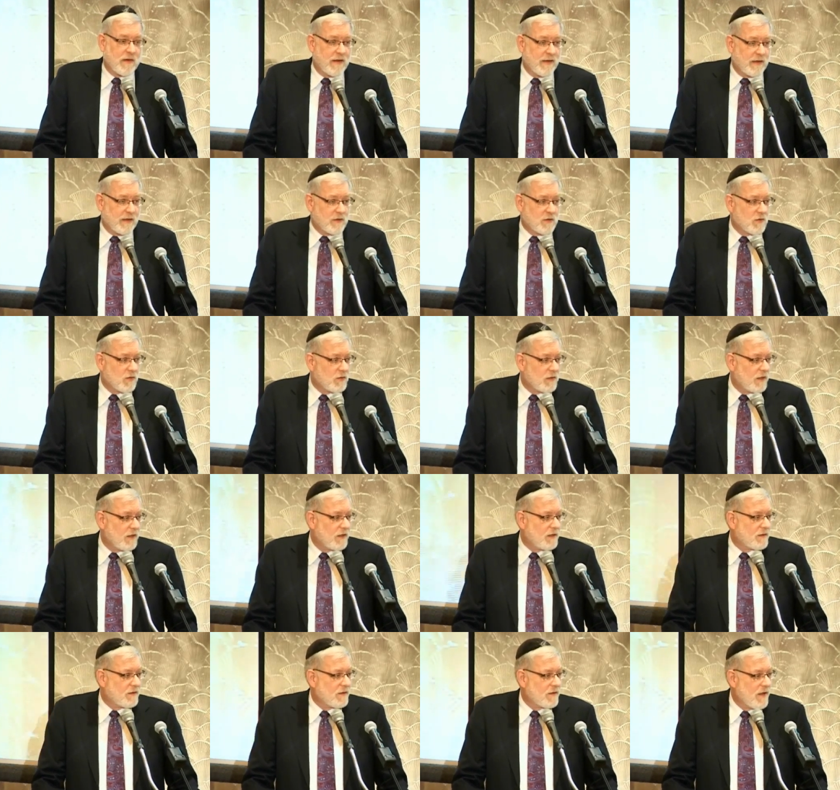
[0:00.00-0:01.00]
Manhigut,
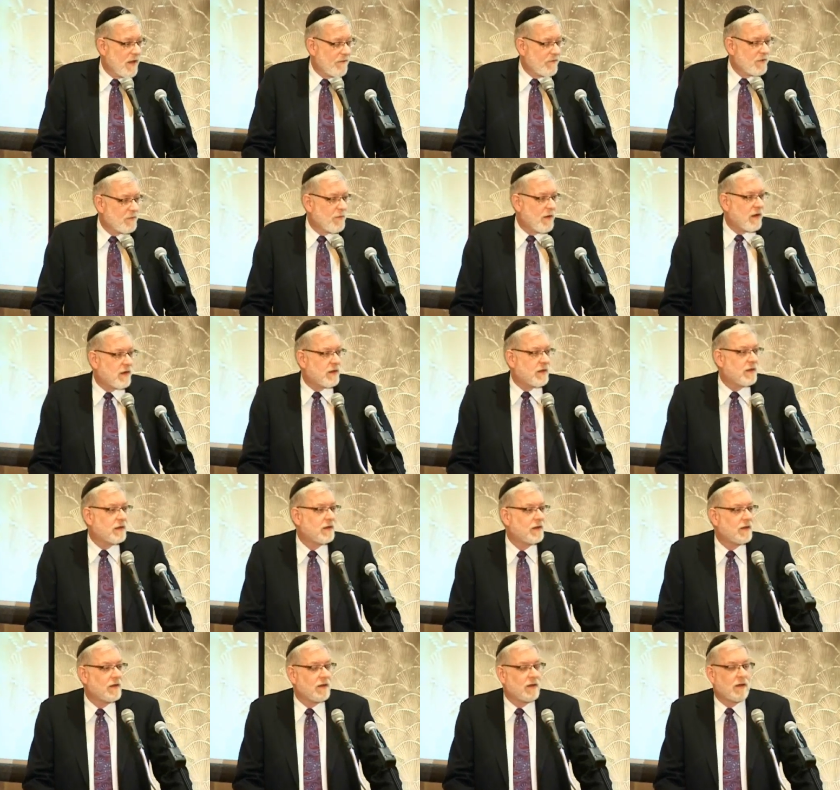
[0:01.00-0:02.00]
Yehudit, everybody.
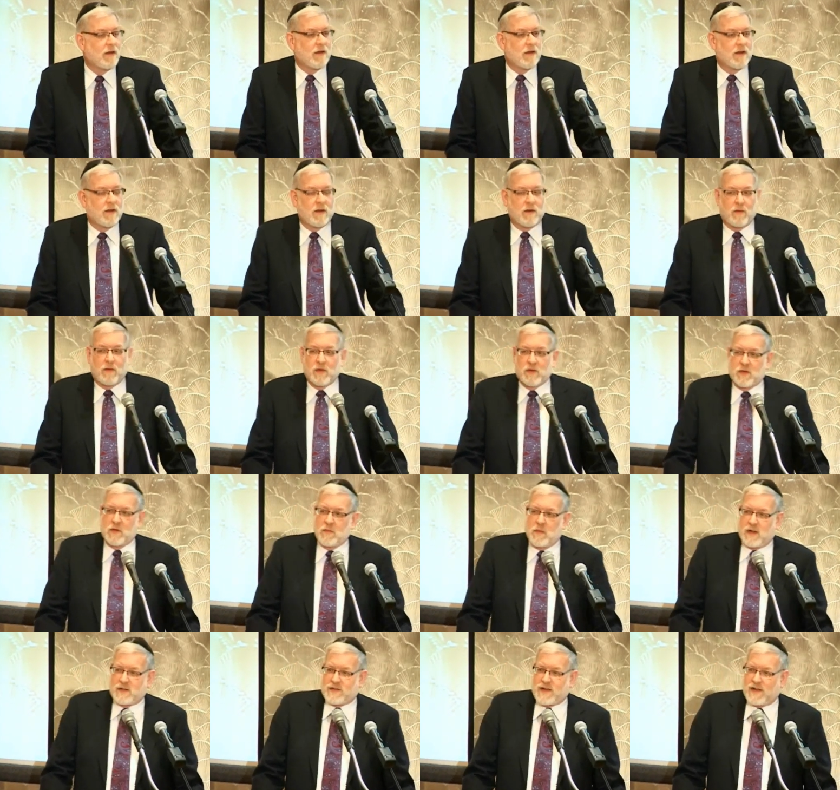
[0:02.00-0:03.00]
Wish
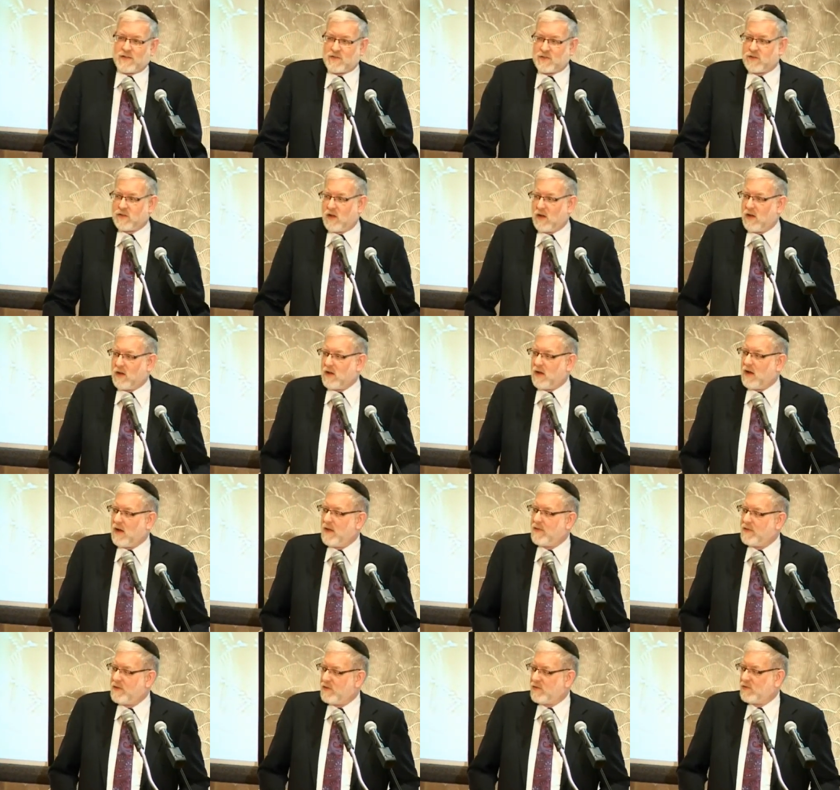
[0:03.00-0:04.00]
you much hatzlacha
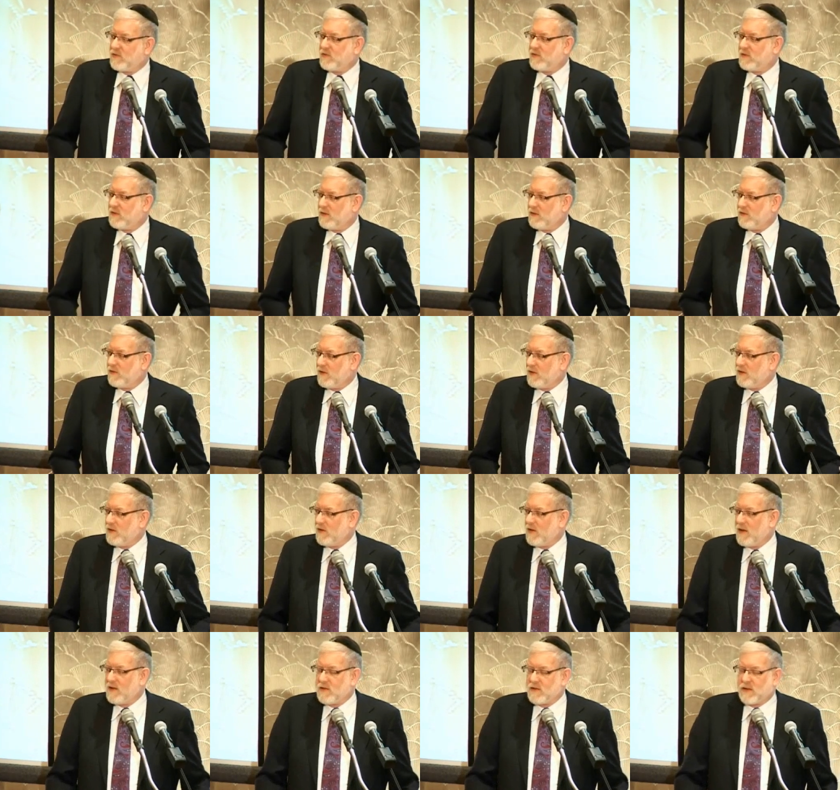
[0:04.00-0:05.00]
on this
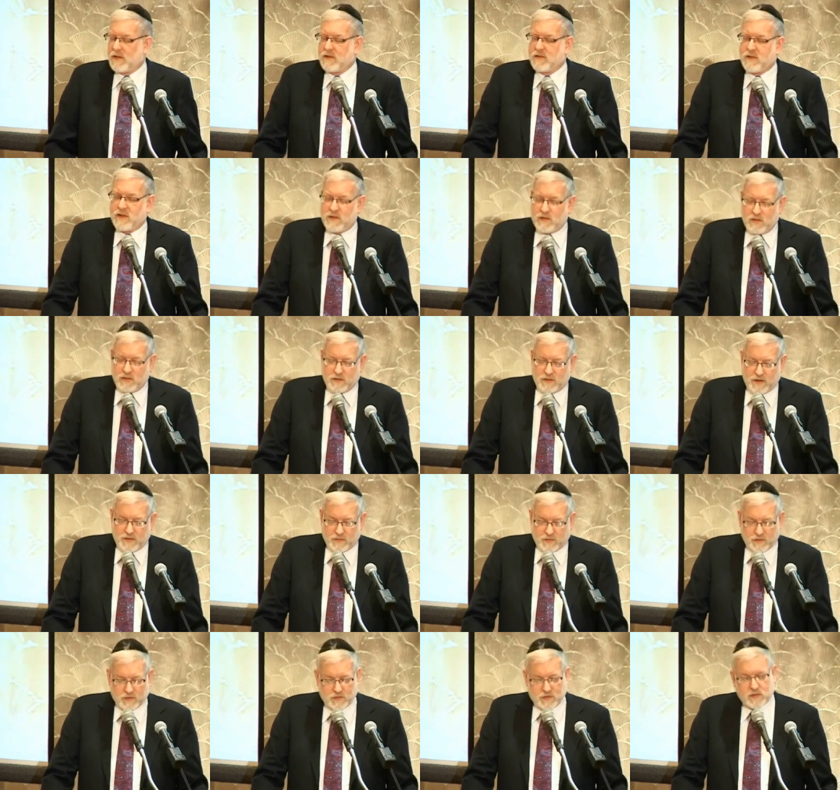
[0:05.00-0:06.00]
dinner and your continued
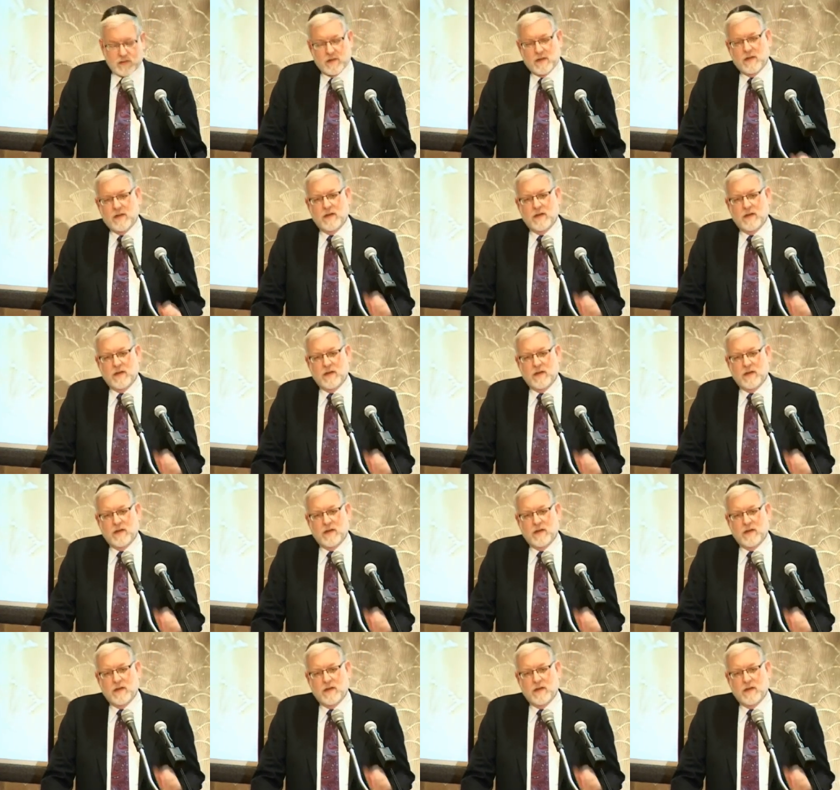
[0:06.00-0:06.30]
endeavors.